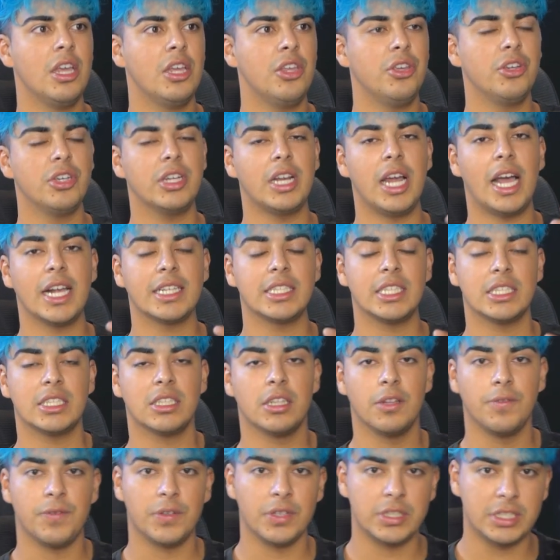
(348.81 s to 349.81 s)
you get access
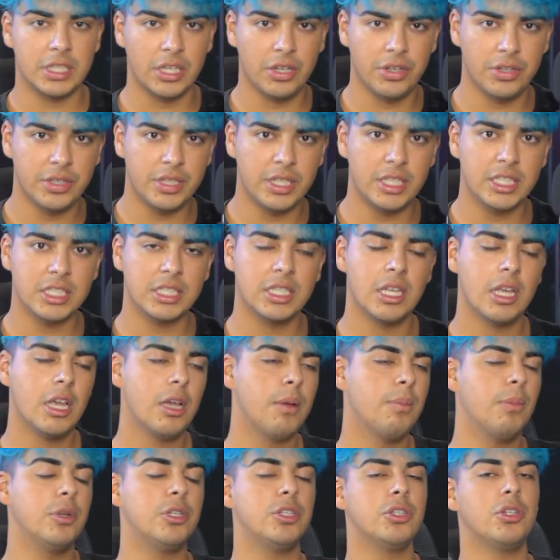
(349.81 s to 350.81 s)
to the facilities,
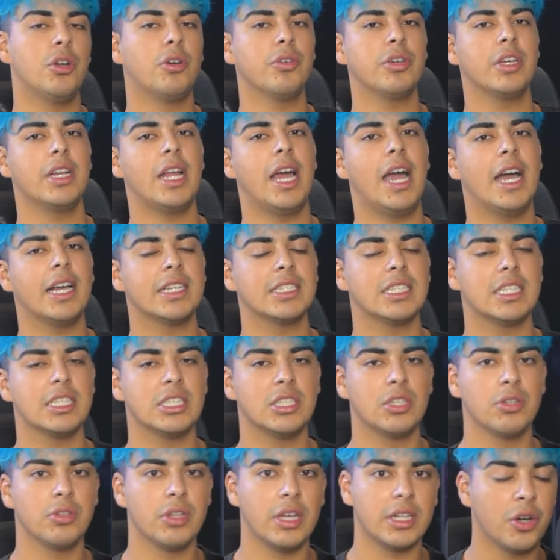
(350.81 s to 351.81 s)
but you don't get access
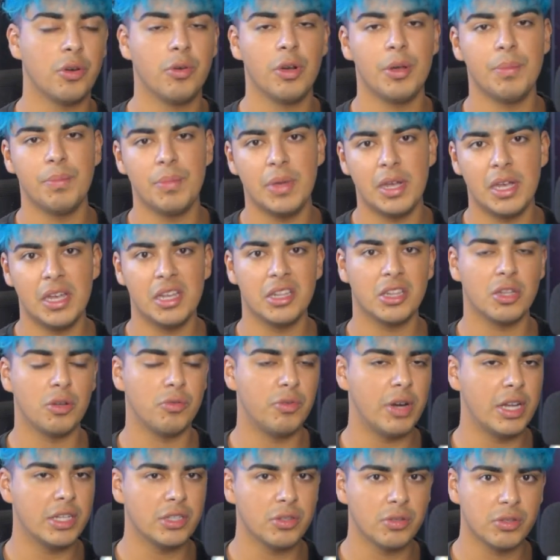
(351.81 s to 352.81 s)
to the equipment, the
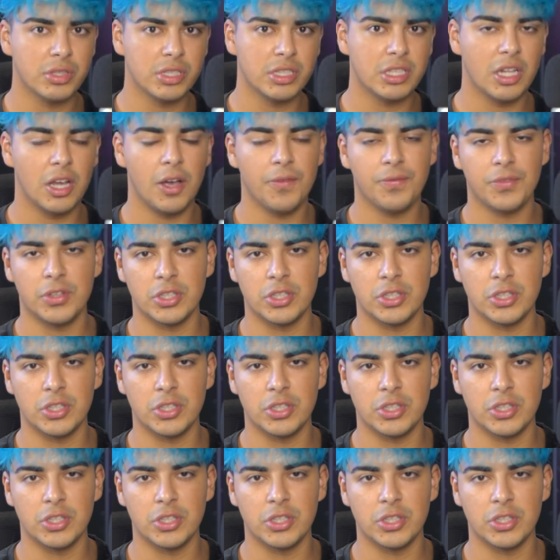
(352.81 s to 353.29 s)
rental stuff,